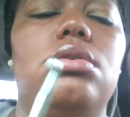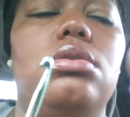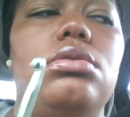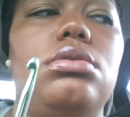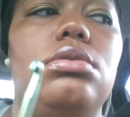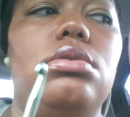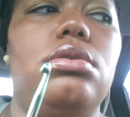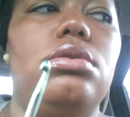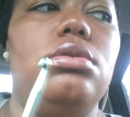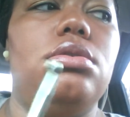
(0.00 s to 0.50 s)

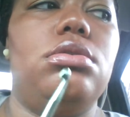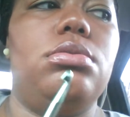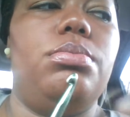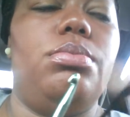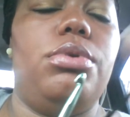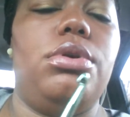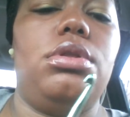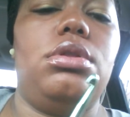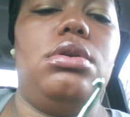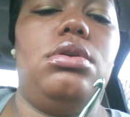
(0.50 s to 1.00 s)
So you just
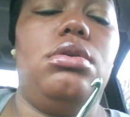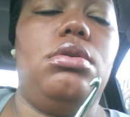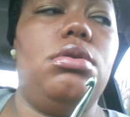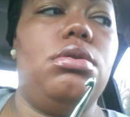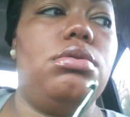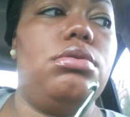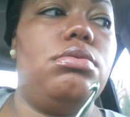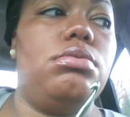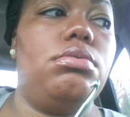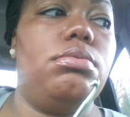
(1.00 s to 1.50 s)
bring the
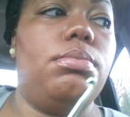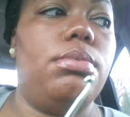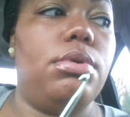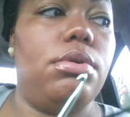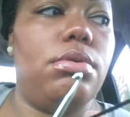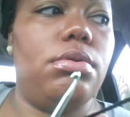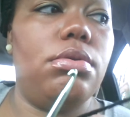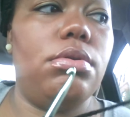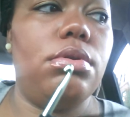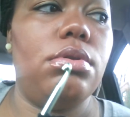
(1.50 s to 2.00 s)
yarn through
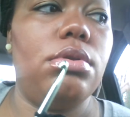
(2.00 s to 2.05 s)
both.